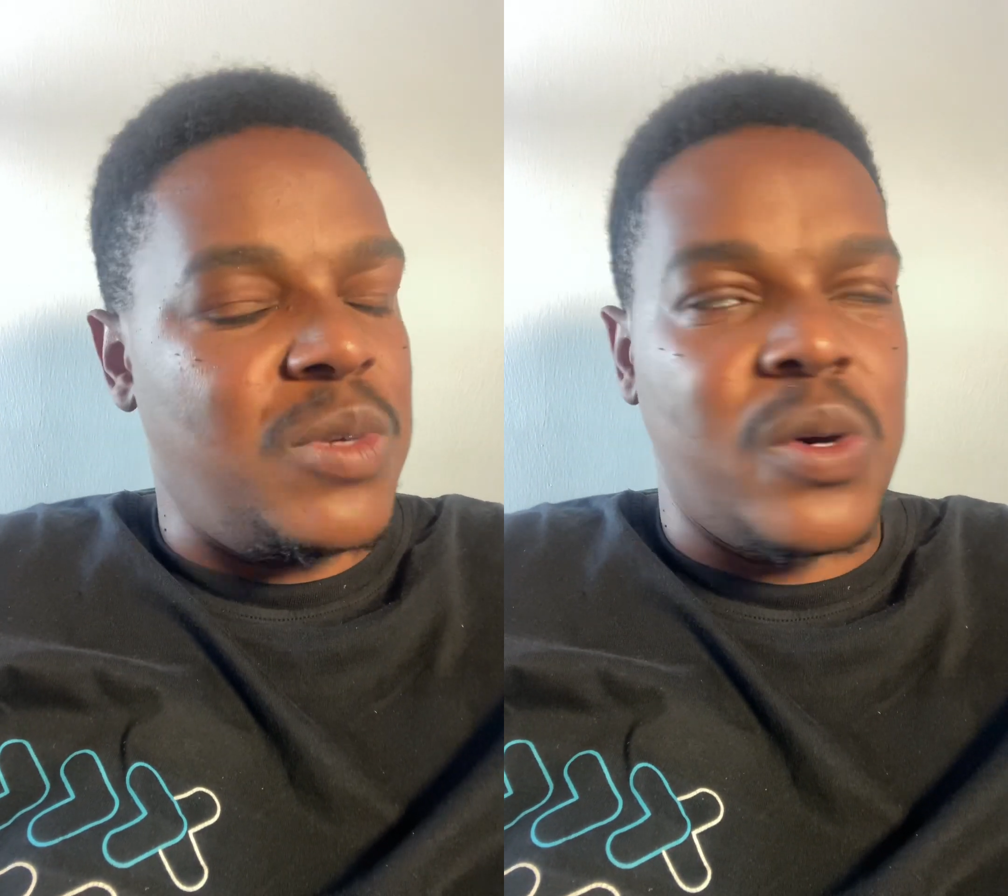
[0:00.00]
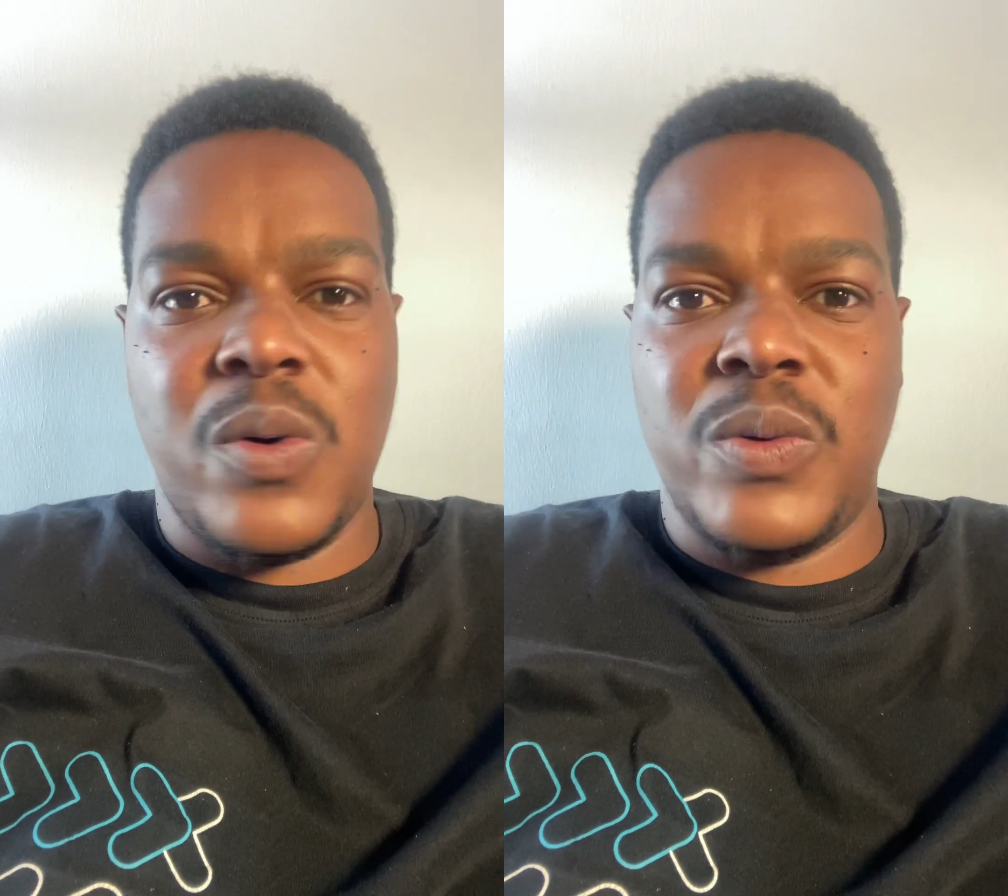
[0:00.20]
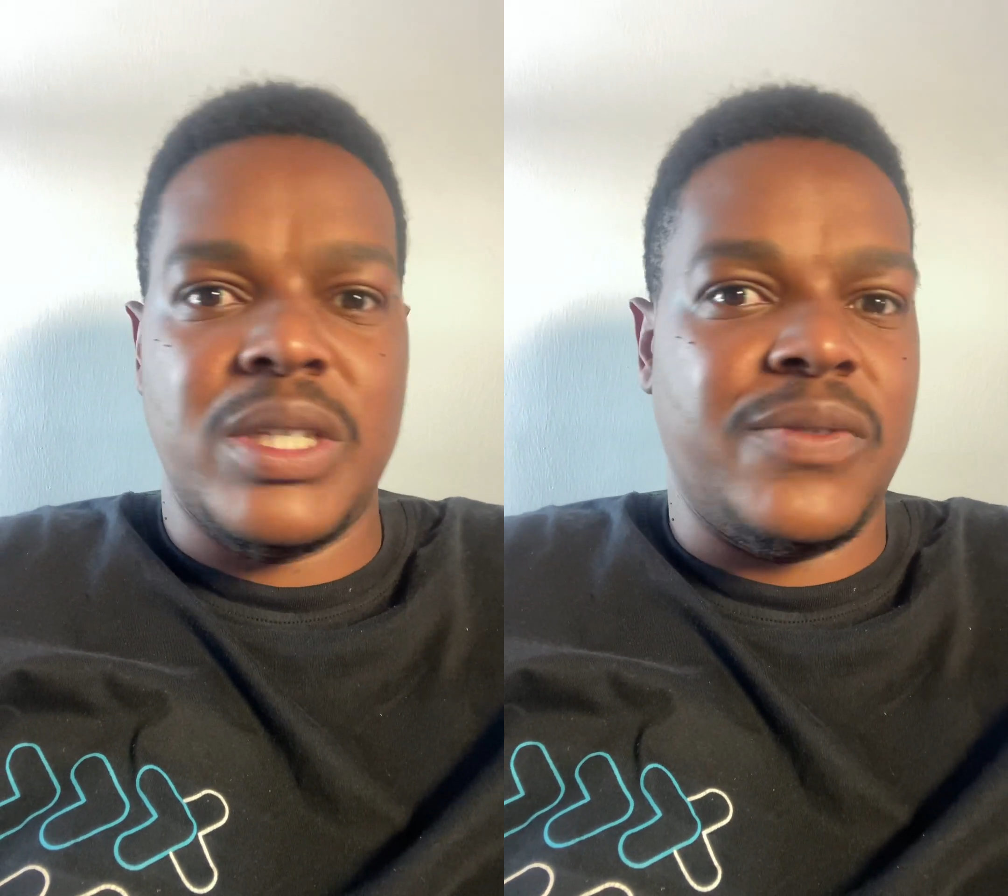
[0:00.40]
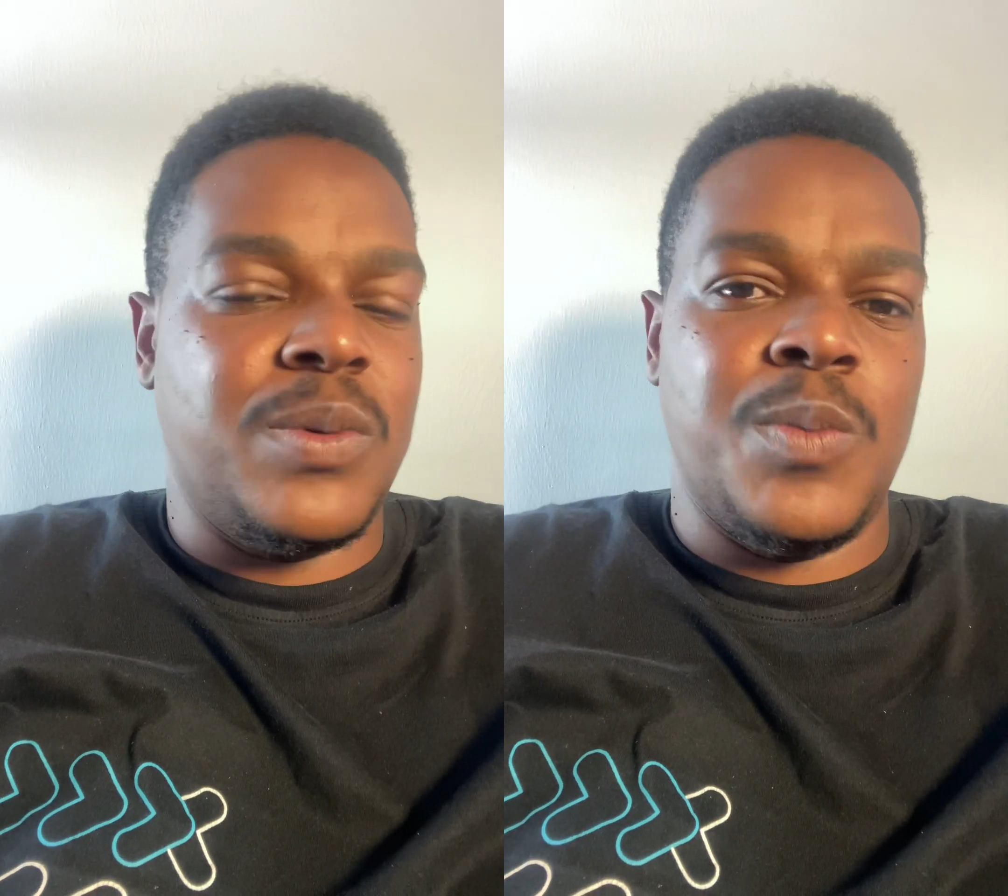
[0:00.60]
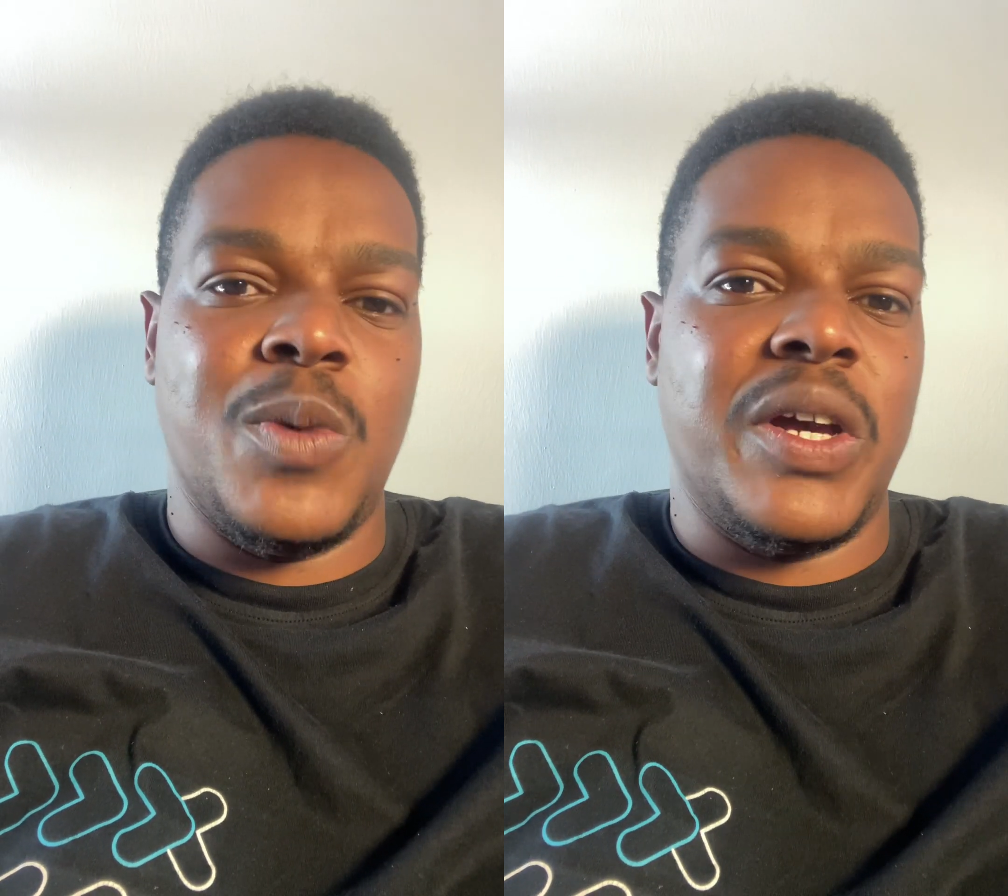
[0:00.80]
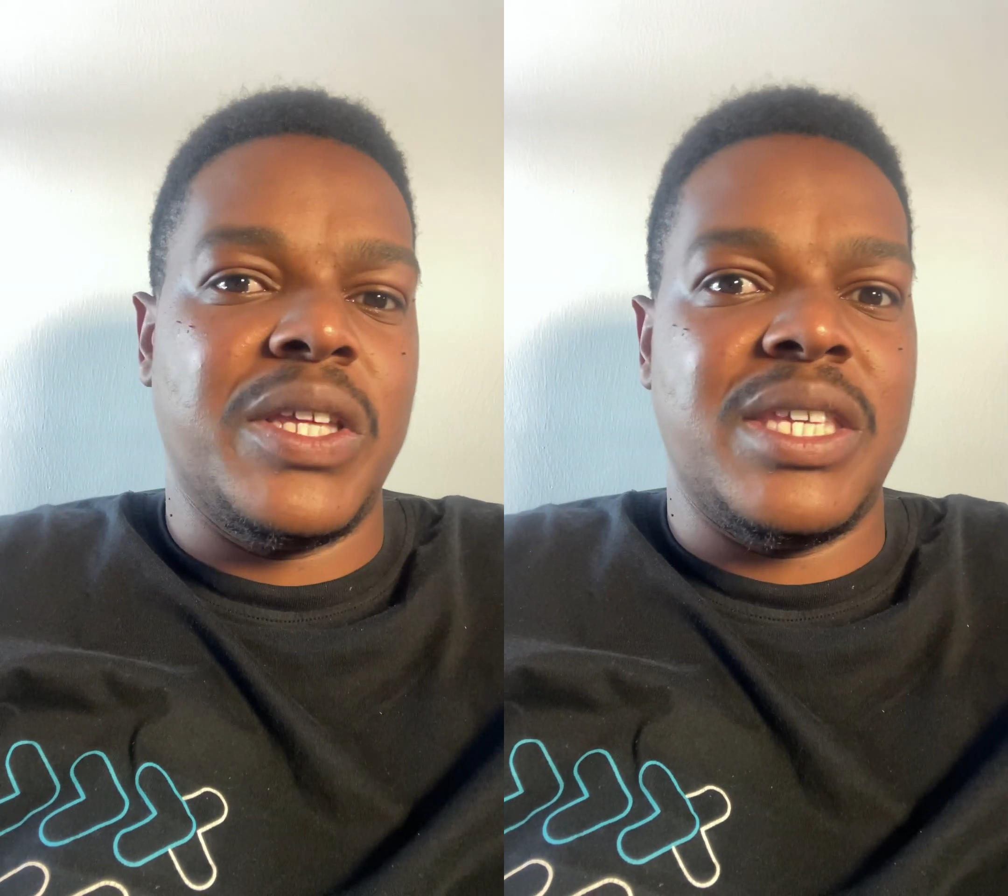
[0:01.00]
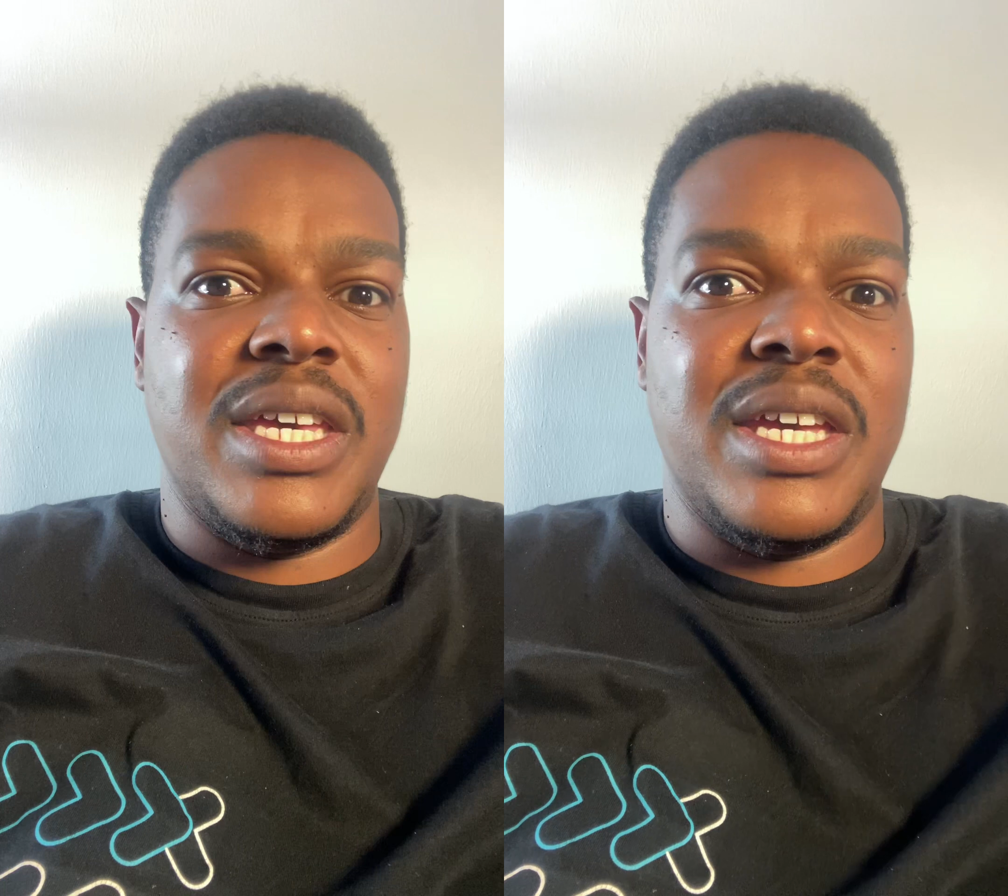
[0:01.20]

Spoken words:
you always have to be marketing